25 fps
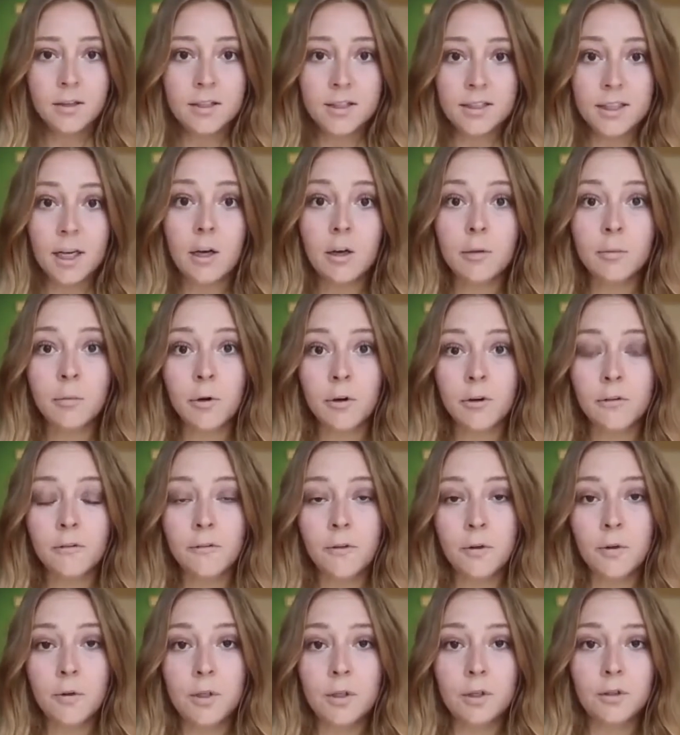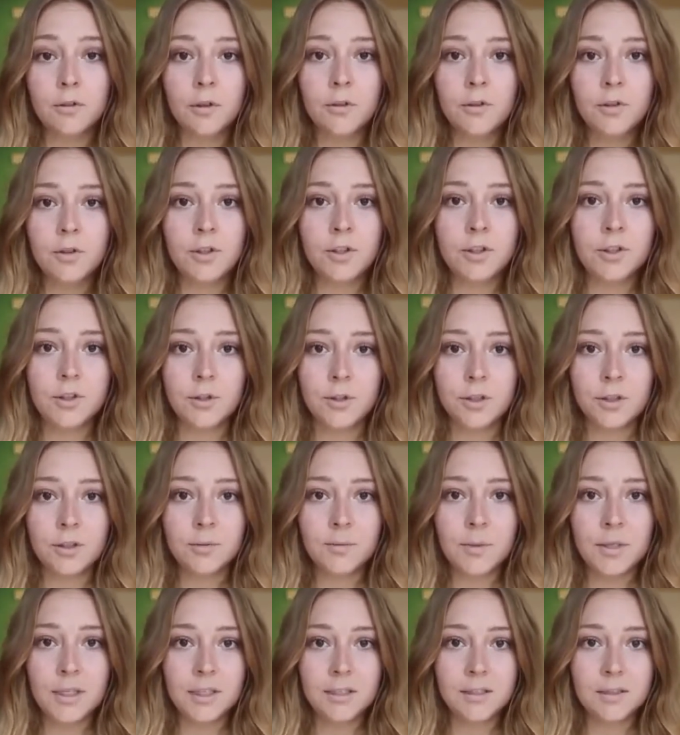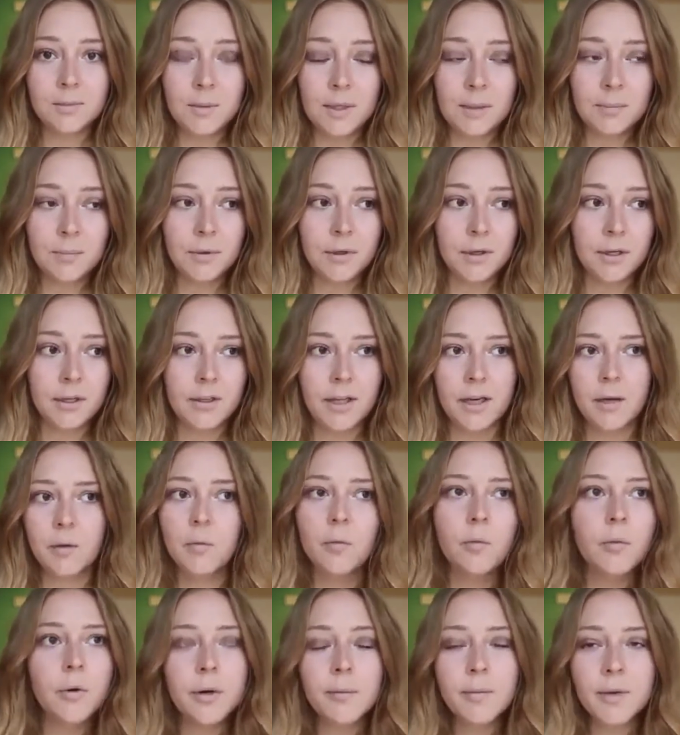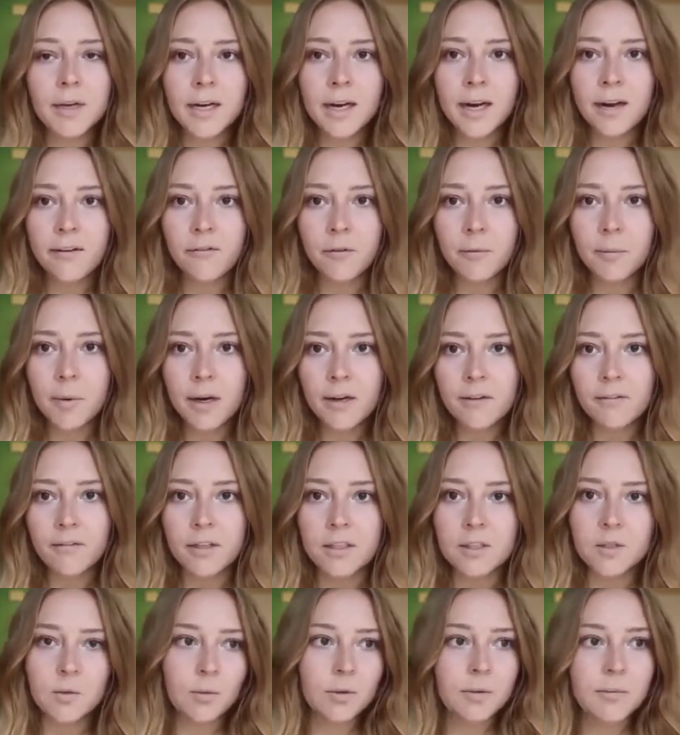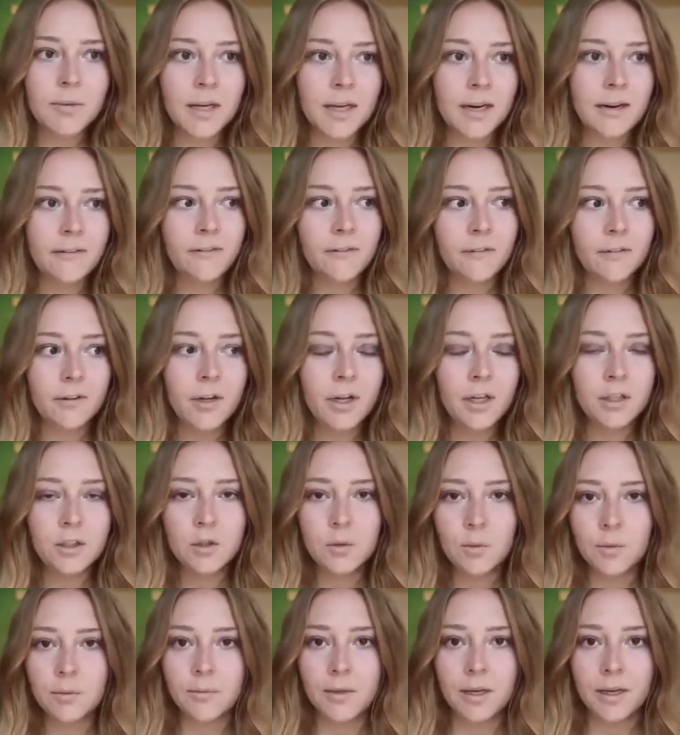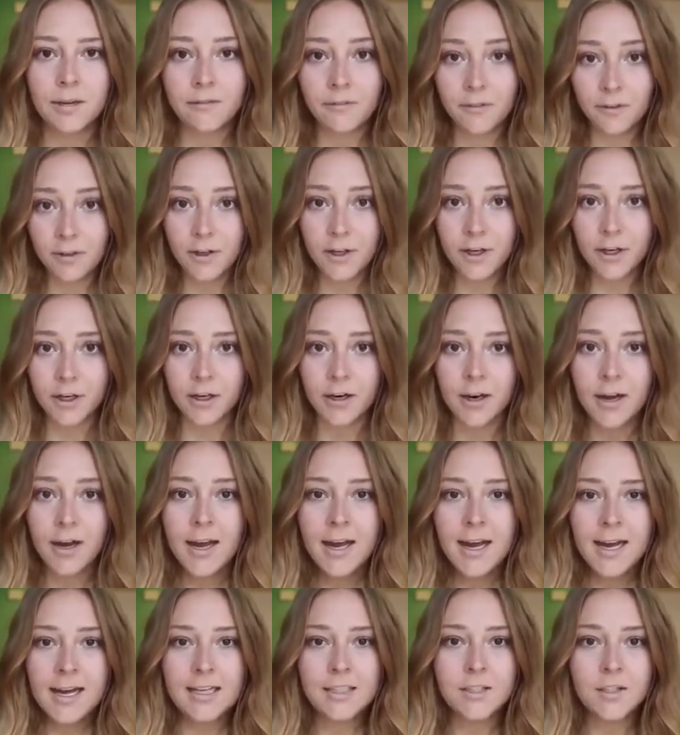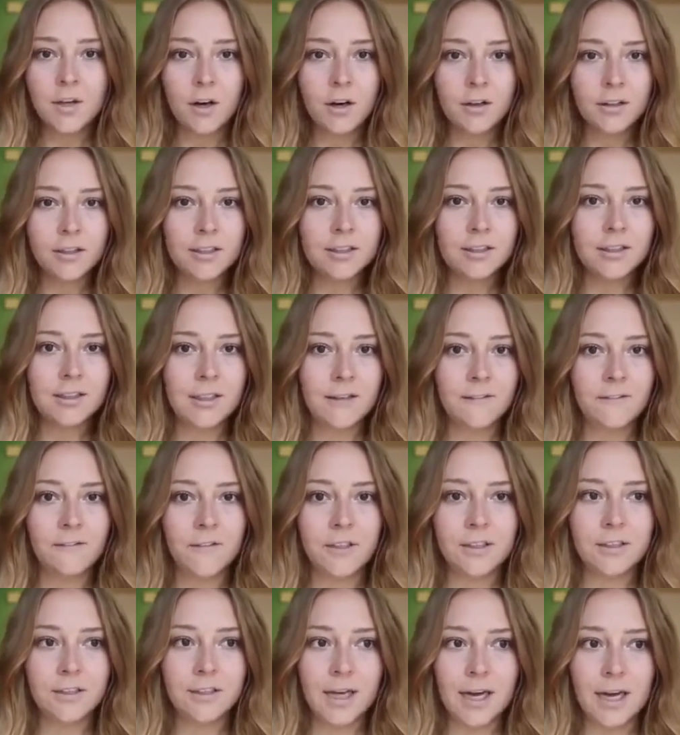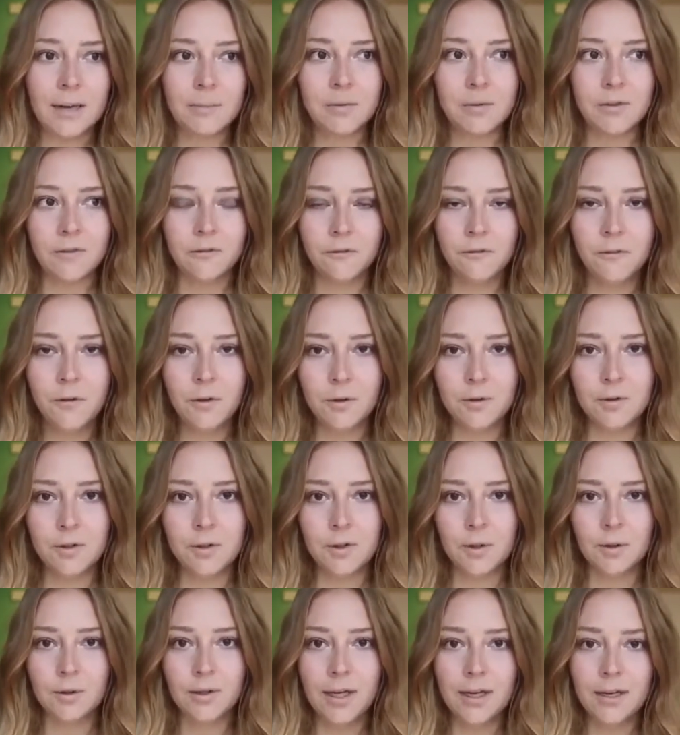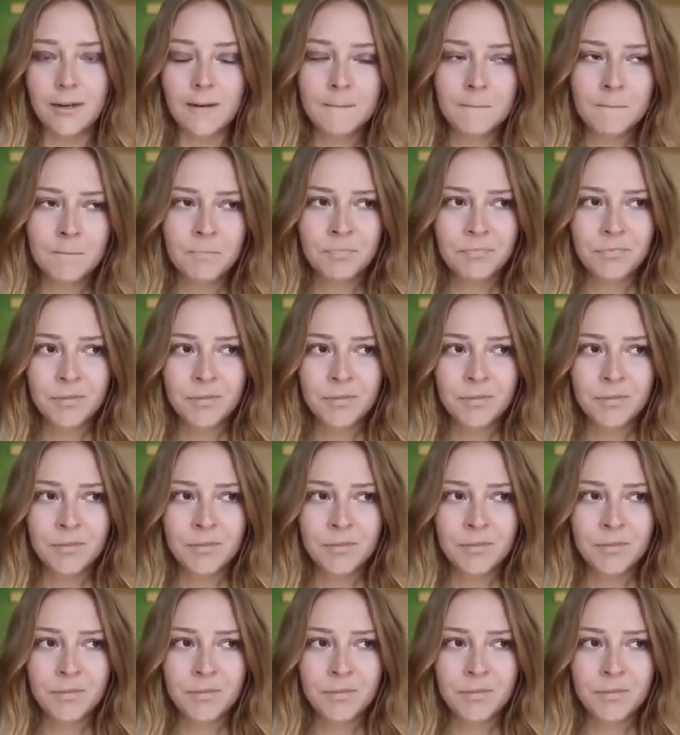sell more food in grocery stores because people are like, well, what am I gonna have for breakfast? What am I gonna have for lunch? What am I gonna have for dinner? And it's all these different types of foods. So like